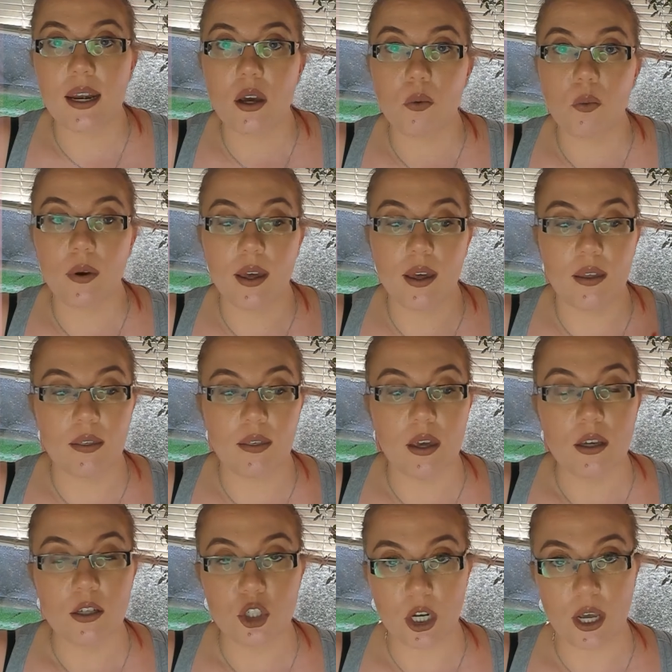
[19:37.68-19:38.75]
with
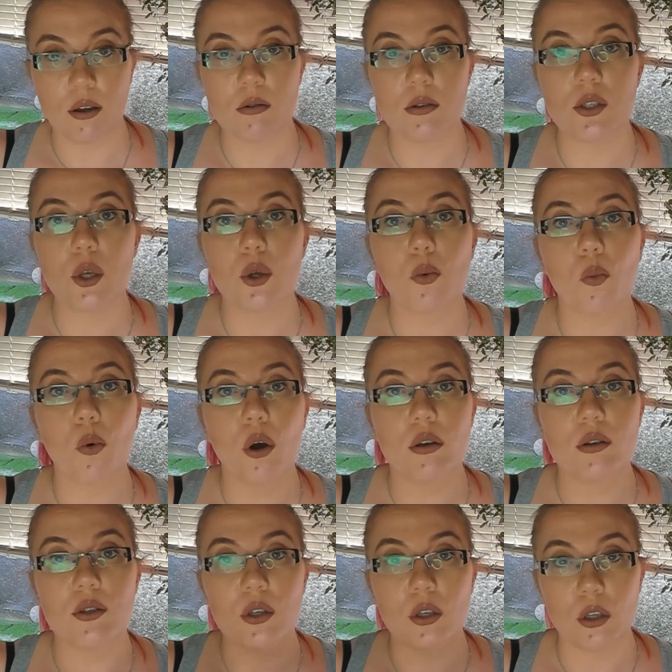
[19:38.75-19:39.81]
gels,
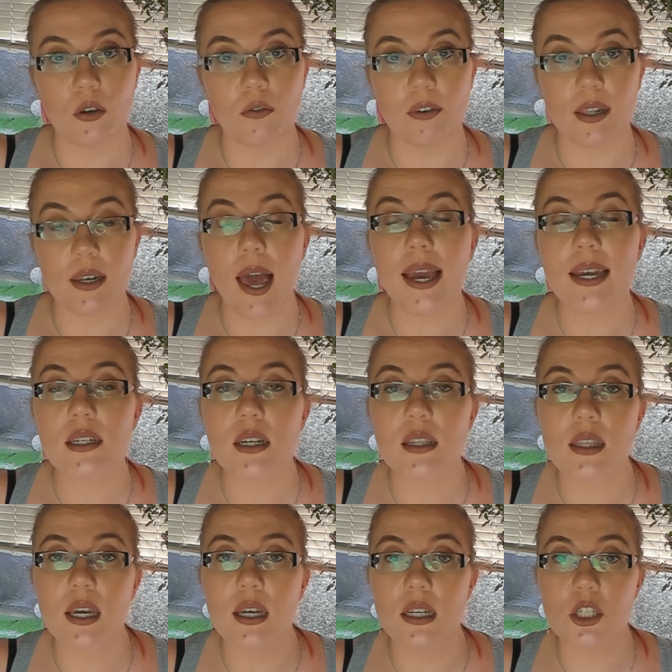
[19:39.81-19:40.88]
was UV light.
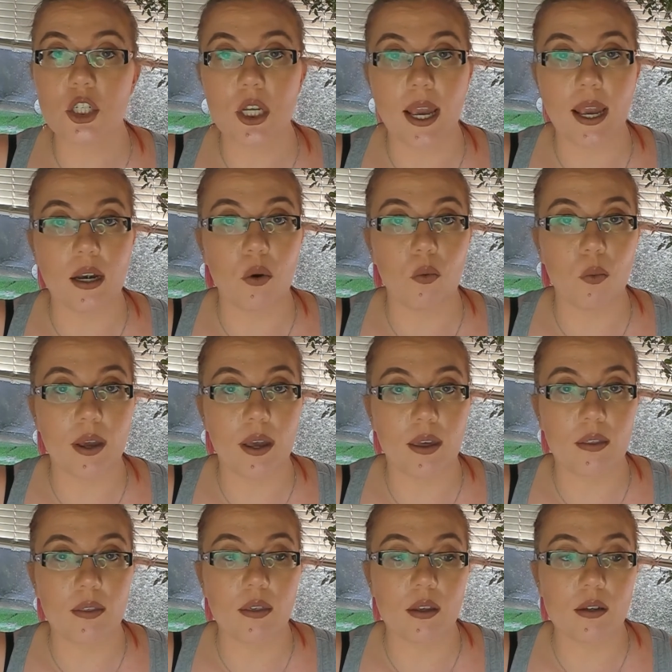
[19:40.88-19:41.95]
The initiator
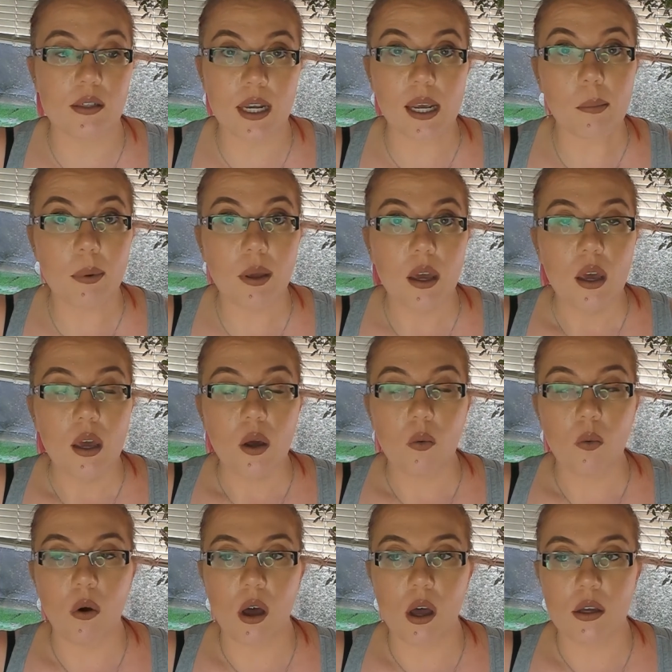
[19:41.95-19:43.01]
with dip
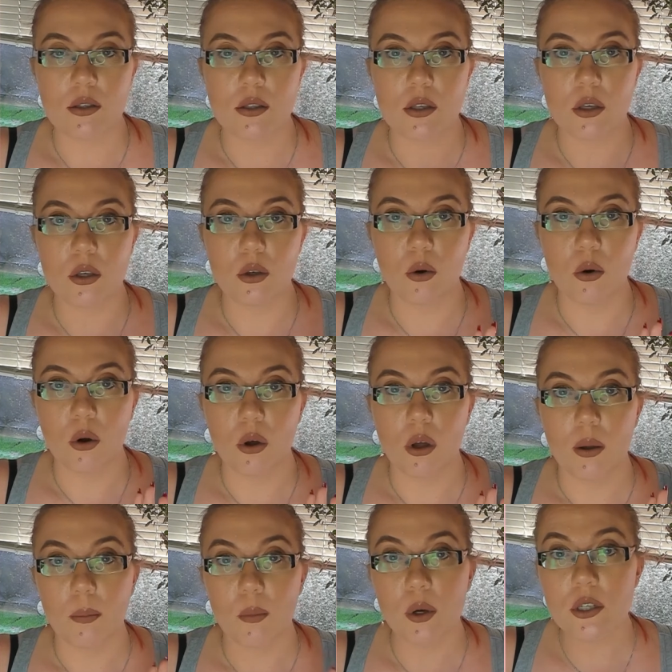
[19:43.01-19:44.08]
was your
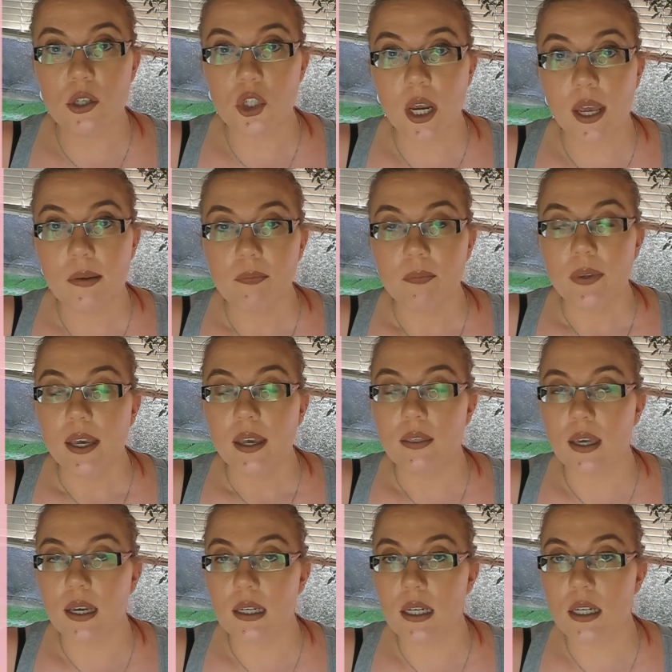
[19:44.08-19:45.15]
moisture.
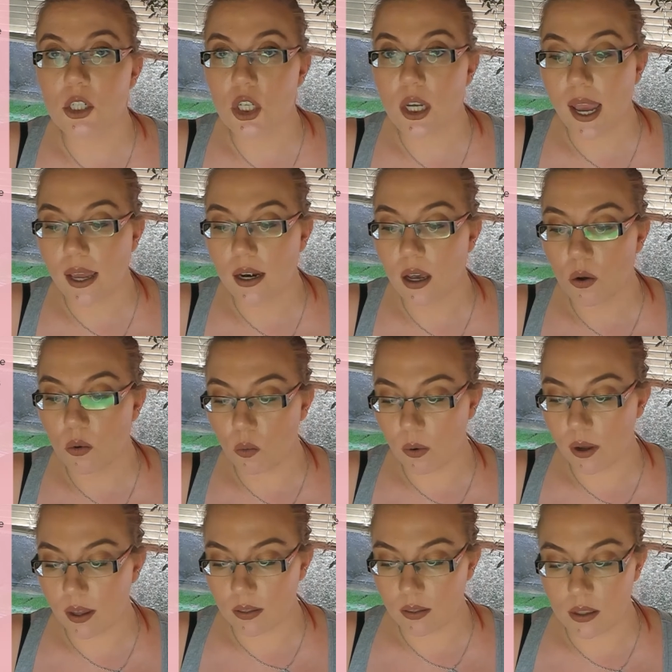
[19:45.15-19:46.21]
The initiator
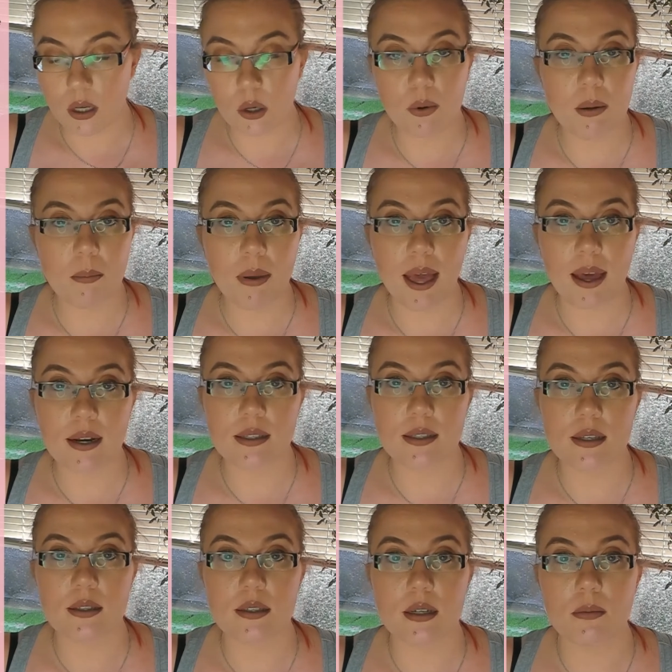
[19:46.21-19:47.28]
with liquid and powder
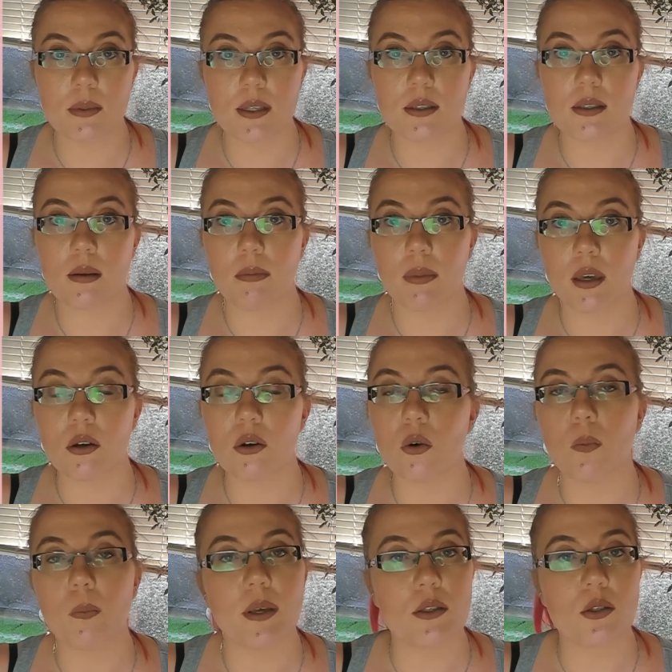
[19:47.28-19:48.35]
systems is something
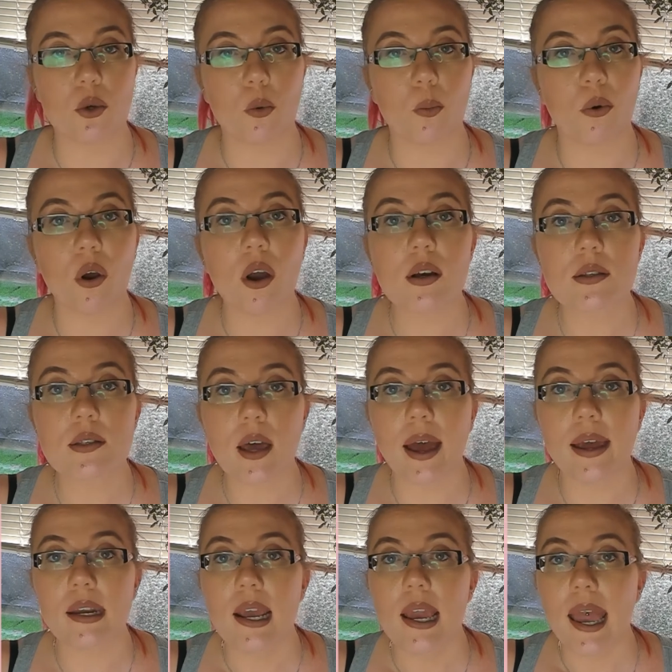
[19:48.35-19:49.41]
called benzoyl
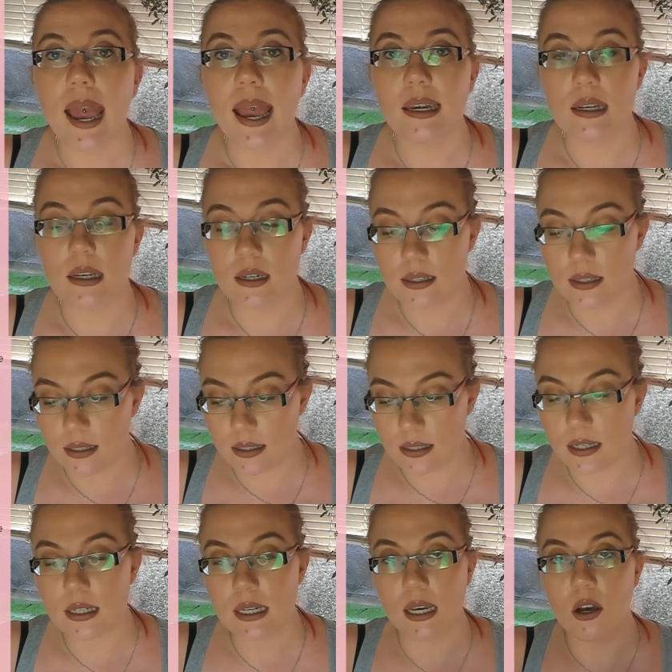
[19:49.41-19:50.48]
peroxide, and it is
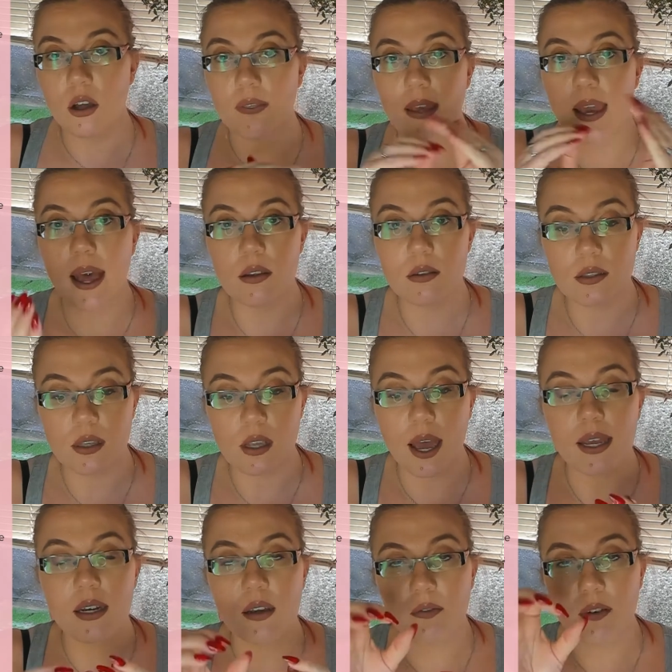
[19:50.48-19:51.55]
sitting on the
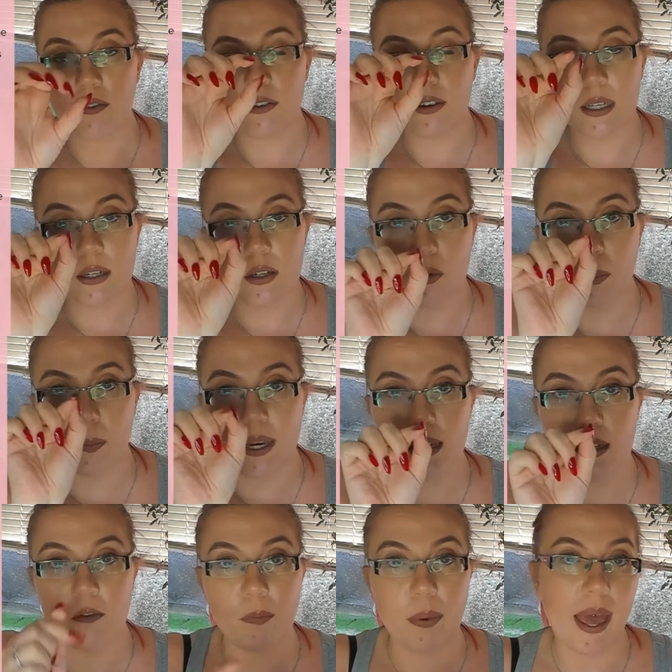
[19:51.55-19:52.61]
outside of every little bead
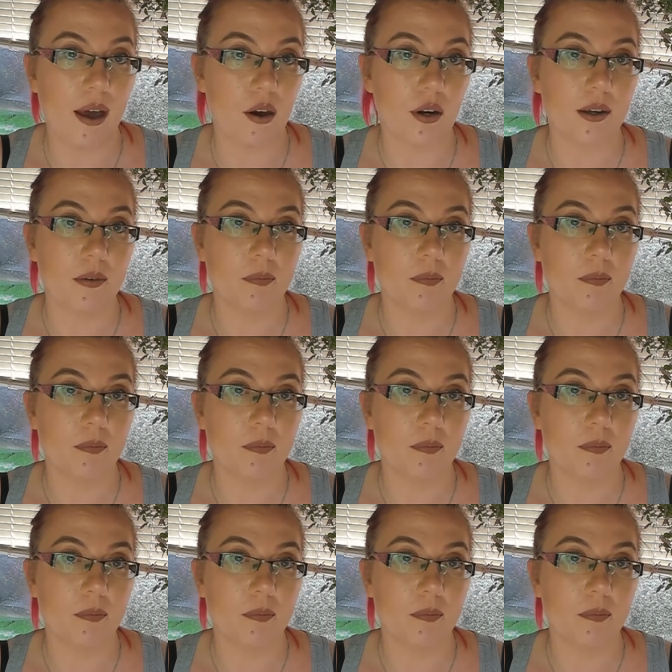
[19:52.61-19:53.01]
of powder.